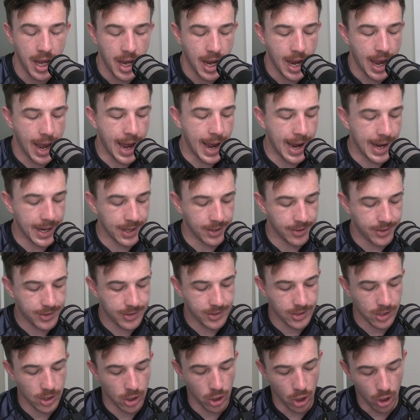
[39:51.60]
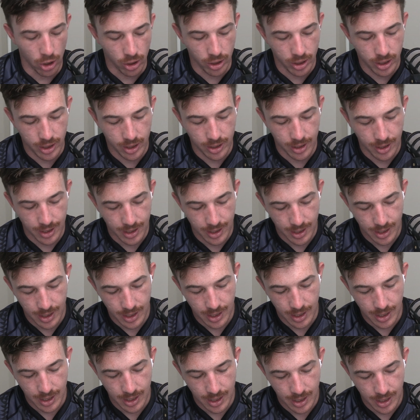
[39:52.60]
And look,
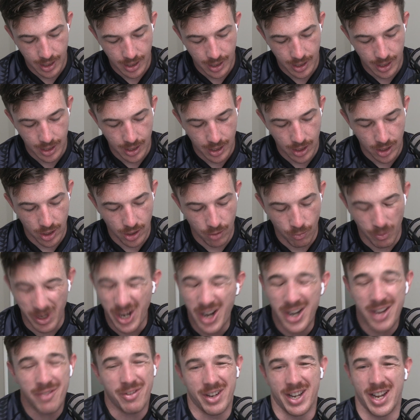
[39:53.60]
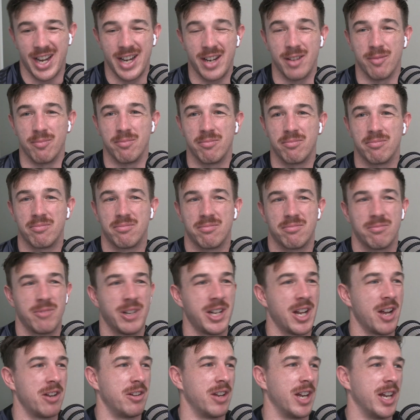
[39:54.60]
we don't even need him. We
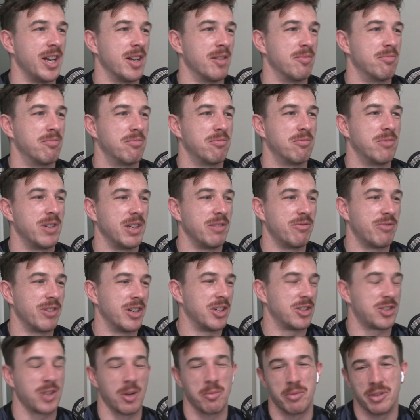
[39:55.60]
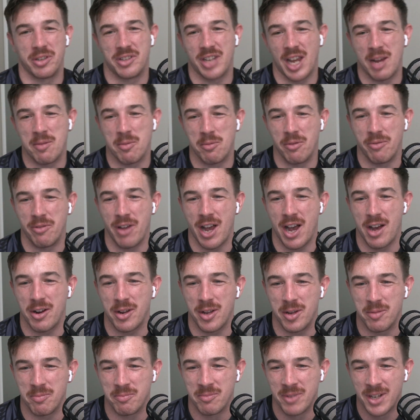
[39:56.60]
don't need him. We finished top of the table without
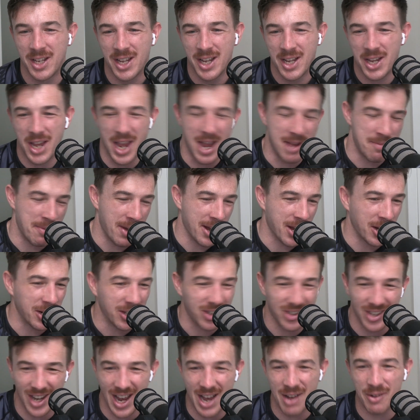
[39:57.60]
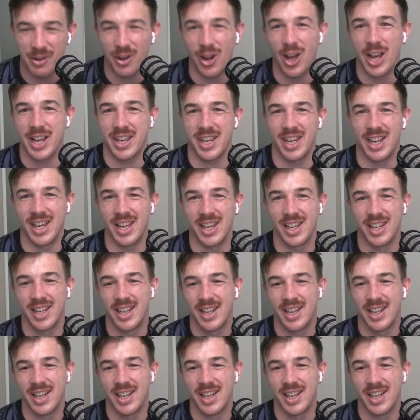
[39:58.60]
him. Am I going to sound like a